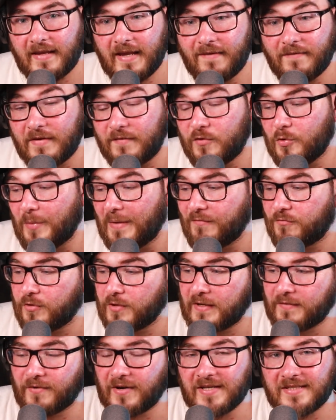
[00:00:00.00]
Even if you went for a
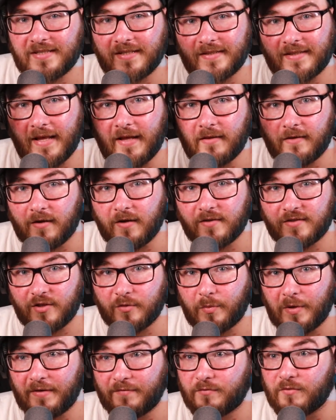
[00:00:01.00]
device like the Elgato
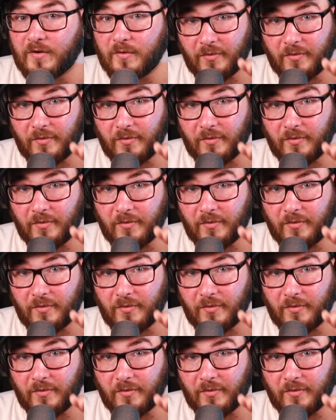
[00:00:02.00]
Wave 3,